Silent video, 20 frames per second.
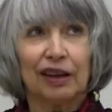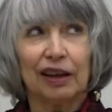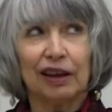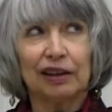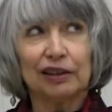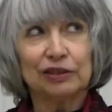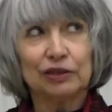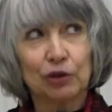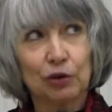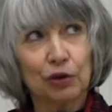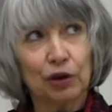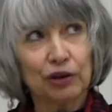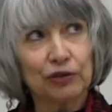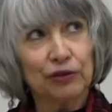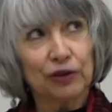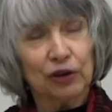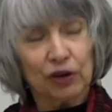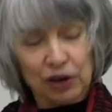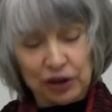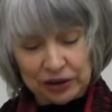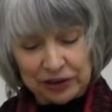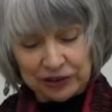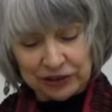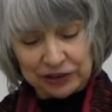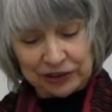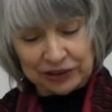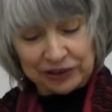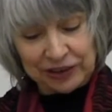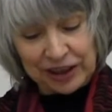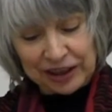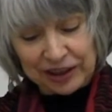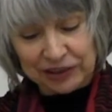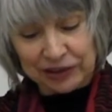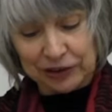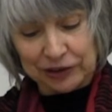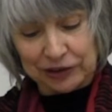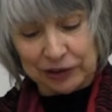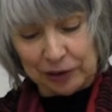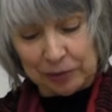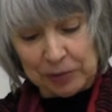Uh, nor, for all his
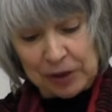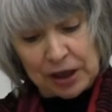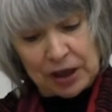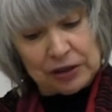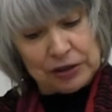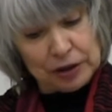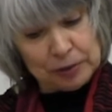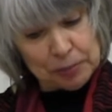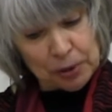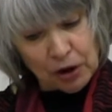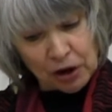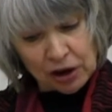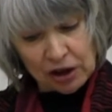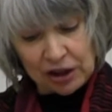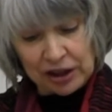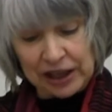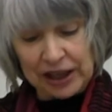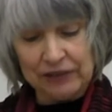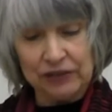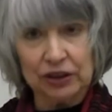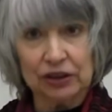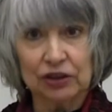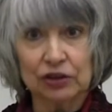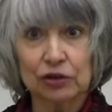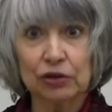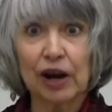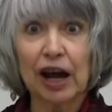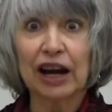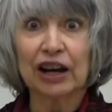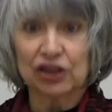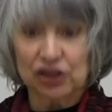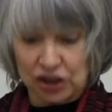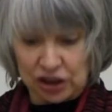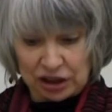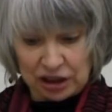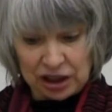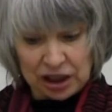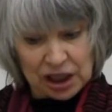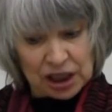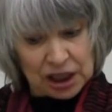asceticism, did Paul have a
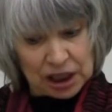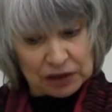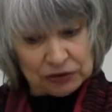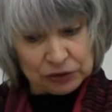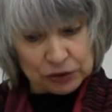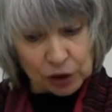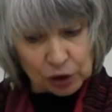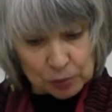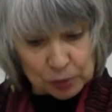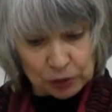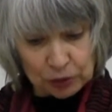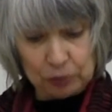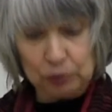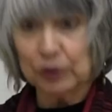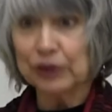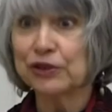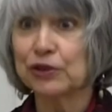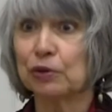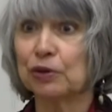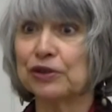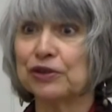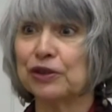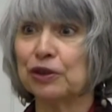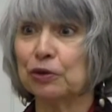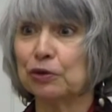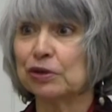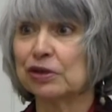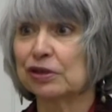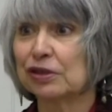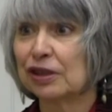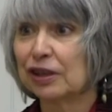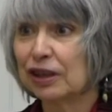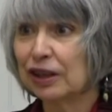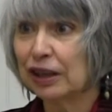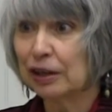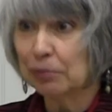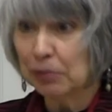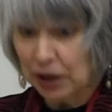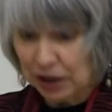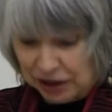contraction of global resource use
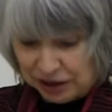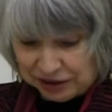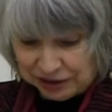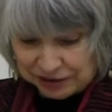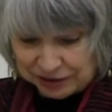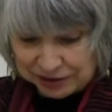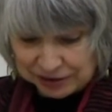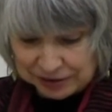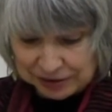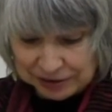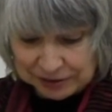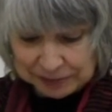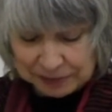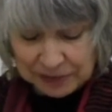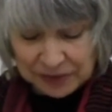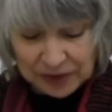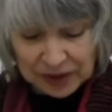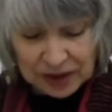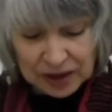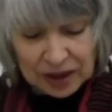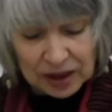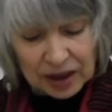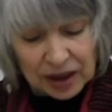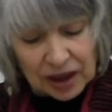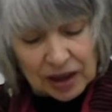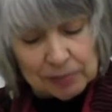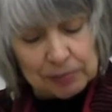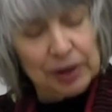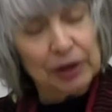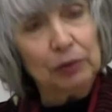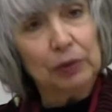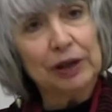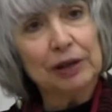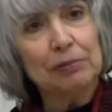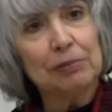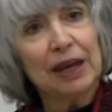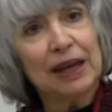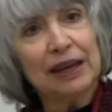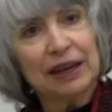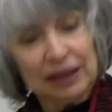in mind. But we
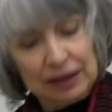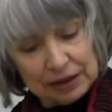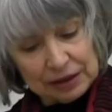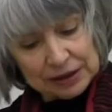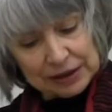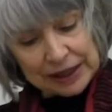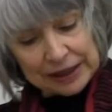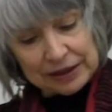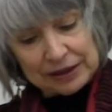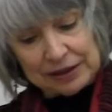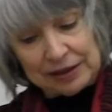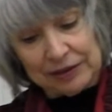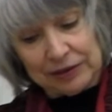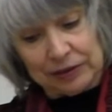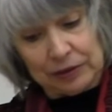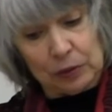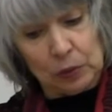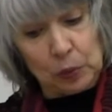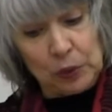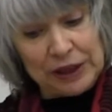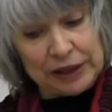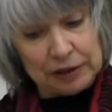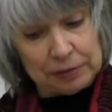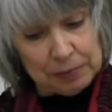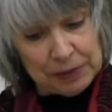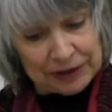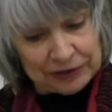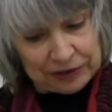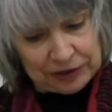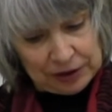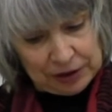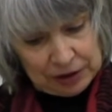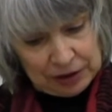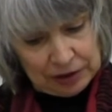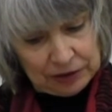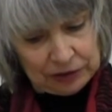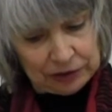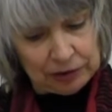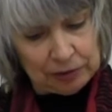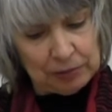may let his weak
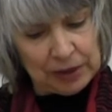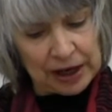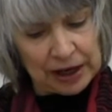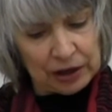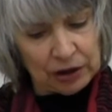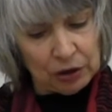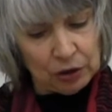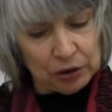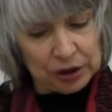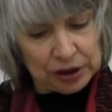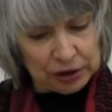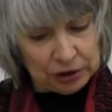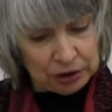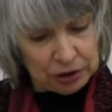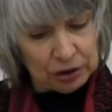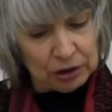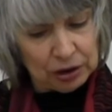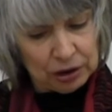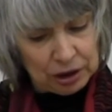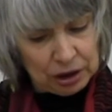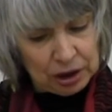messianism echo here